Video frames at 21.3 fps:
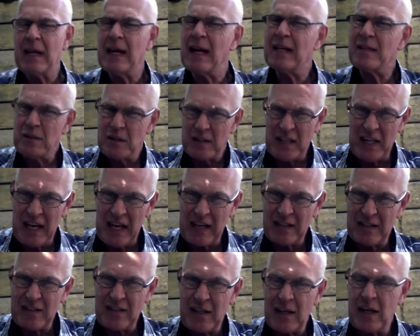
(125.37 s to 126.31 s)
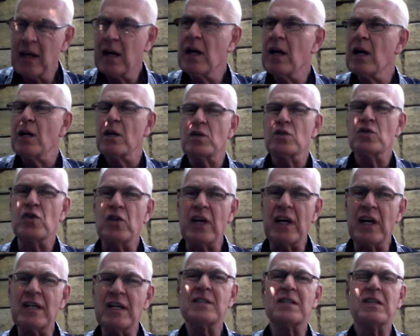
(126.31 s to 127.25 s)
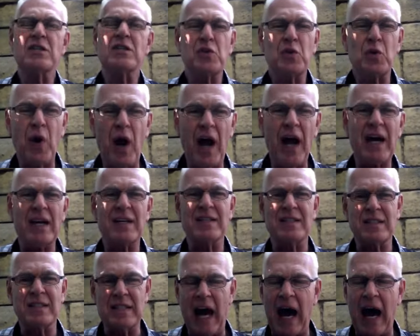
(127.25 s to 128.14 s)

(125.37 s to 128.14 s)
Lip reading: It's this: Jesus Christ